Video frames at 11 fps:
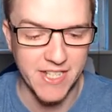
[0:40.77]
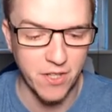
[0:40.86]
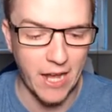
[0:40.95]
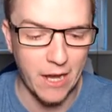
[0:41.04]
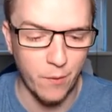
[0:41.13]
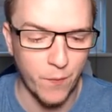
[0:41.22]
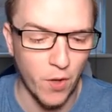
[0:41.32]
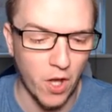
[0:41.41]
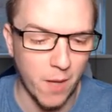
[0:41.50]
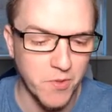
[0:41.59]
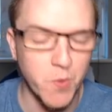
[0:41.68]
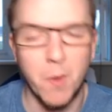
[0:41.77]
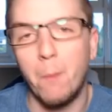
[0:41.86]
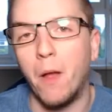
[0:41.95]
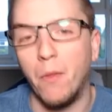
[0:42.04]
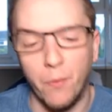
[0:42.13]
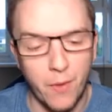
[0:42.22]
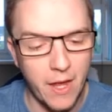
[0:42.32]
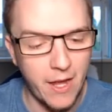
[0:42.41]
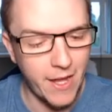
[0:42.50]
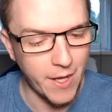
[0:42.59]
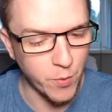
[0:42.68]
He's out for up to a month
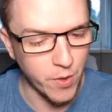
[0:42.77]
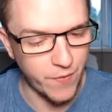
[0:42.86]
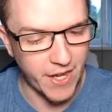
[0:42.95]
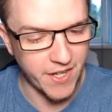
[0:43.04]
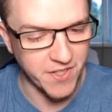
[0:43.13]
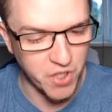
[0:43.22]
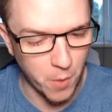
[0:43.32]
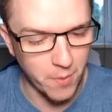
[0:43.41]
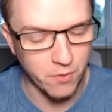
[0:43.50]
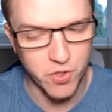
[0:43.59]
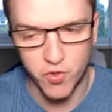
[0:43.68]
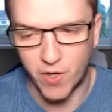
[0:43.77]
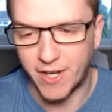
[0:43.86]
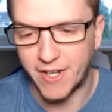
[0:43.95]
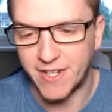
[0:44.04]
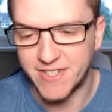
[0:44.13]
with an abdominal strain.